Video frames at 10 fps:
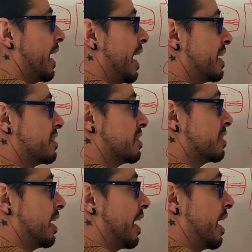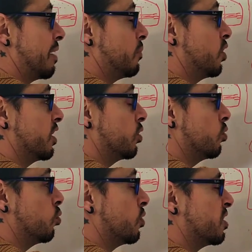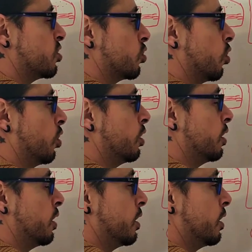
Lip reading: as a molecule which is called